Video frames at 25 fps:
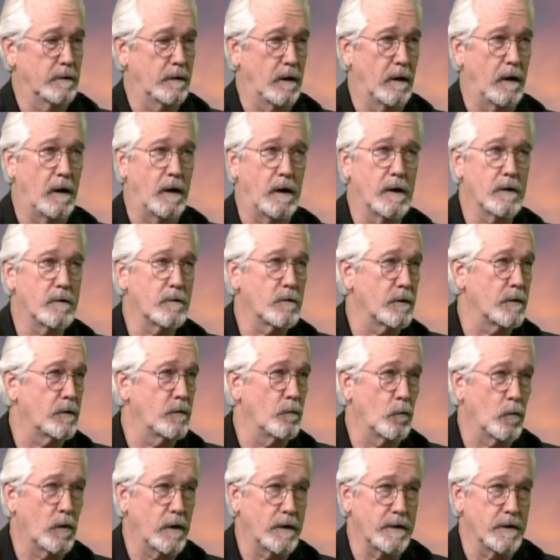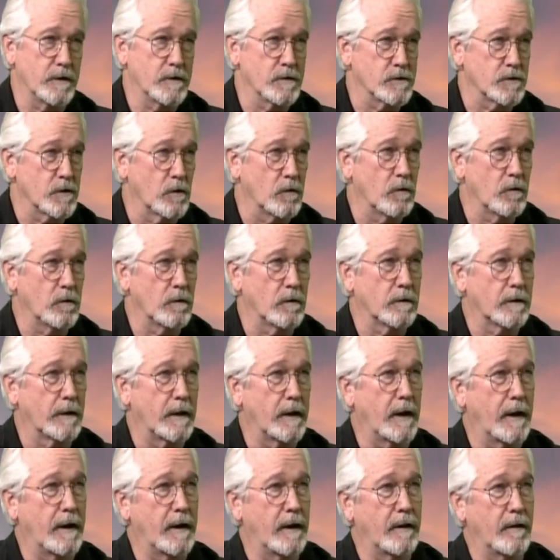101 years old
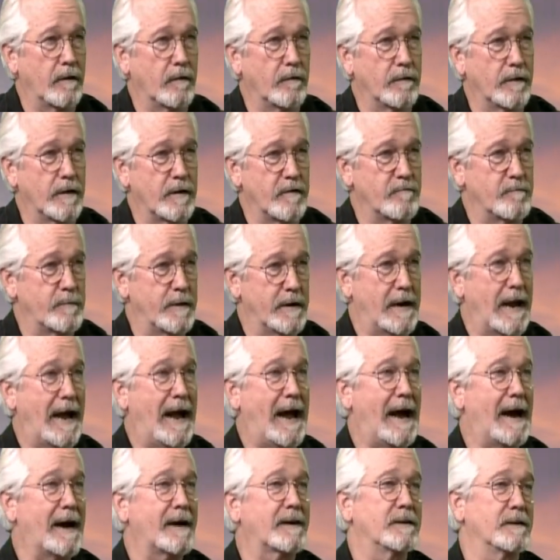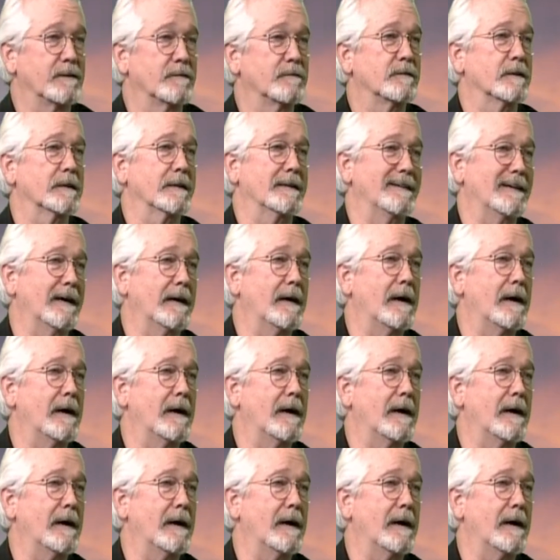and they've been actively